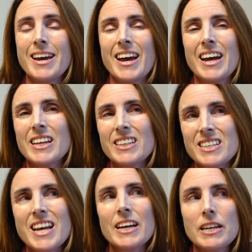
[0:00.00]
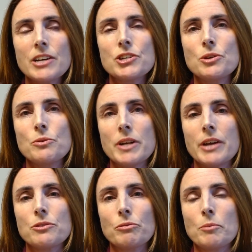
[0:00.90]
And then the second issue in
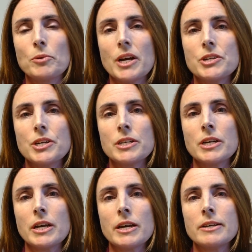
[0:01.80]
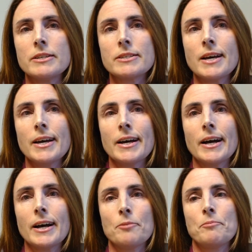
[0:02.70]
atrial fibrillation is
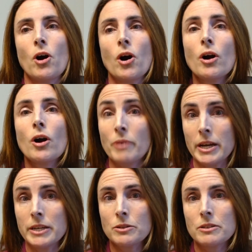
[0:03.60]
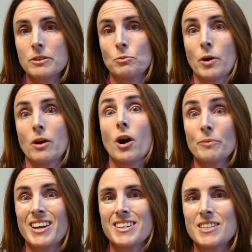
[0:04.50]
heart rate. So where heart
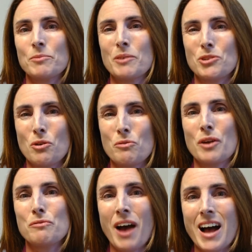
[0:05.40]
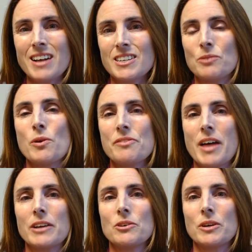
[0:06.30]
rate can sometimes go very fast, and with
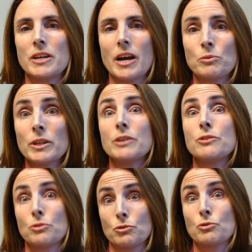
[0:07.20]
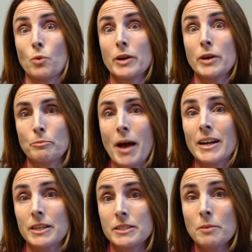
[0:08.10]
that you can get really quite
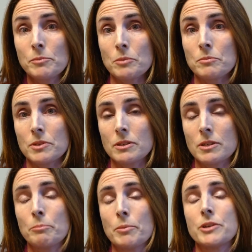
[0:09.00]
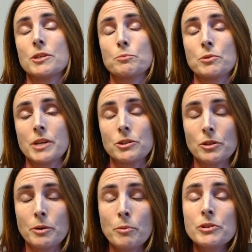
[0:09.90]
dramatic symptoms. And some patients present
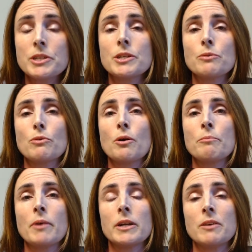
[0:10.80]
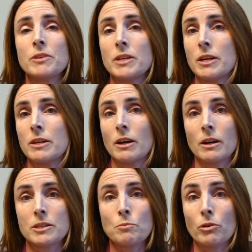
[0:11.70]
to the emergency room and even need
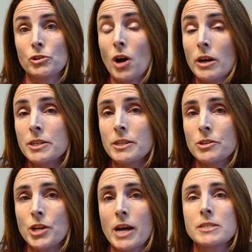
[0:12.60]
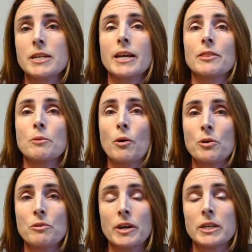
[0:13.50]
a small shock to the chest to get them
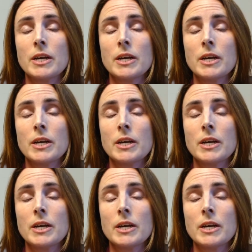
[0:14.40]
out of it.